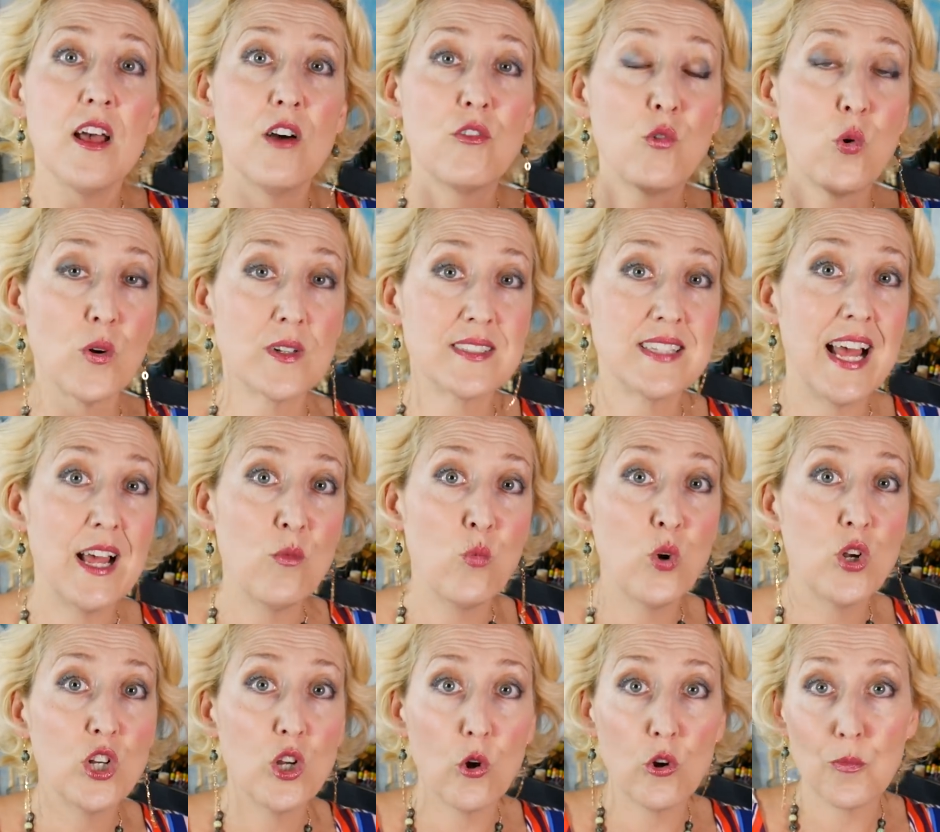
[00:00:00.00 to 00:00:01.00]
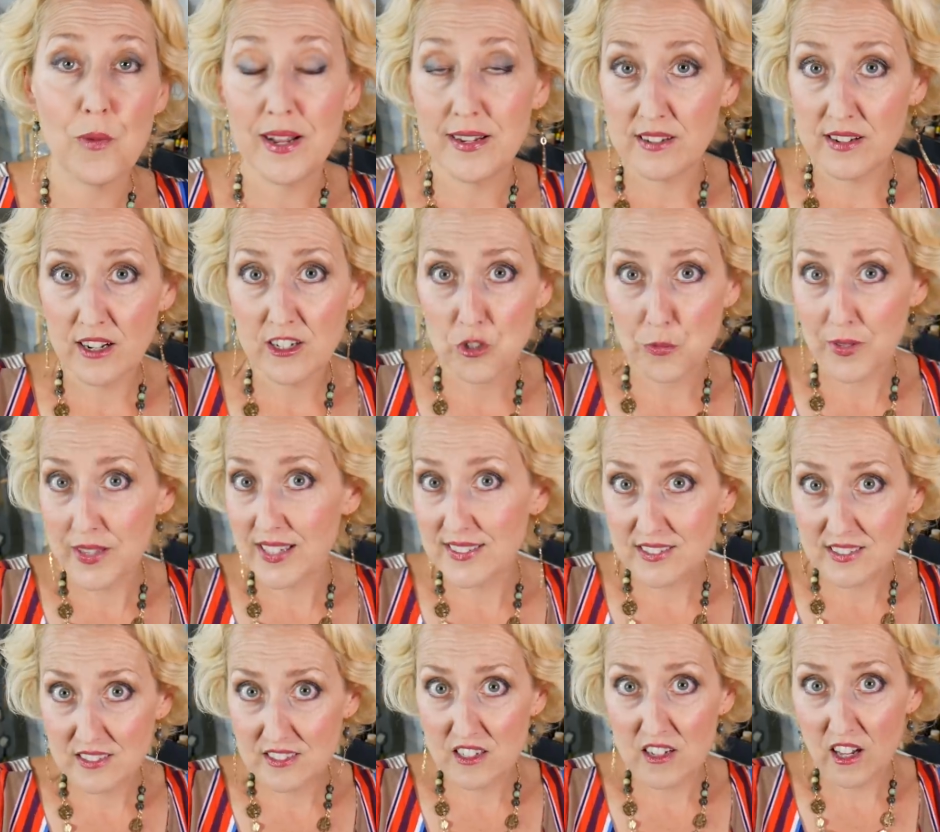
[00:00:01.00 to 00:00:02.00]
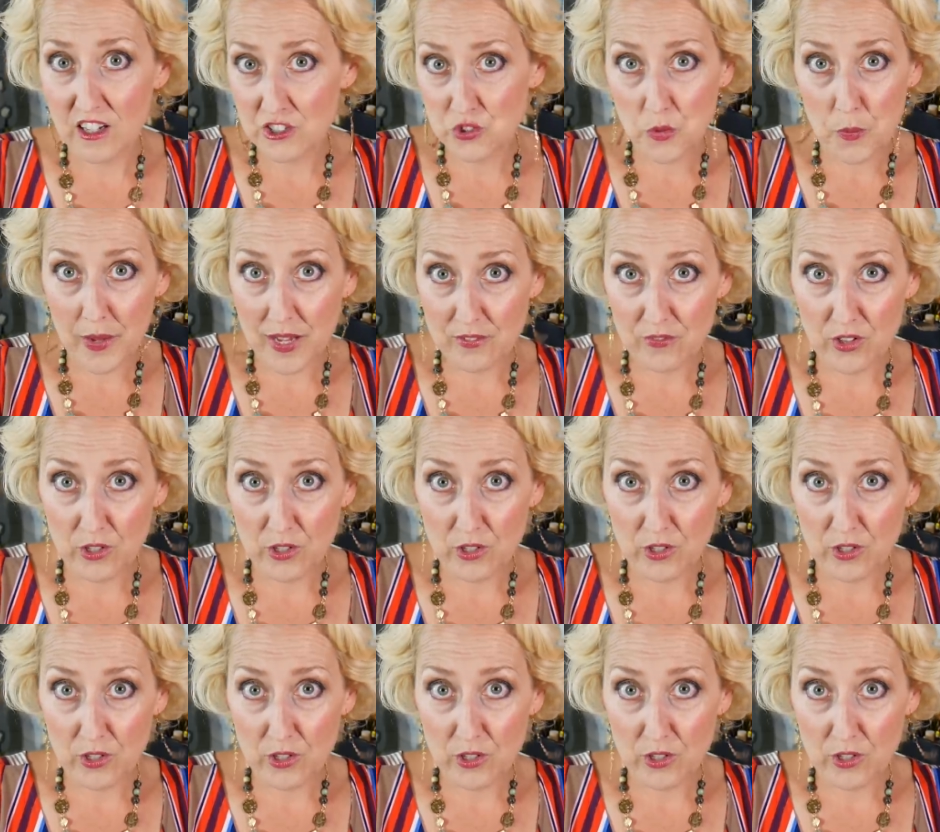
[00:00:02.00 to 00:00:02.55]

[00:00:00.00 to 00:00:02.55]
of course, that wouldn't go to my deductible. That sixty dollars we paid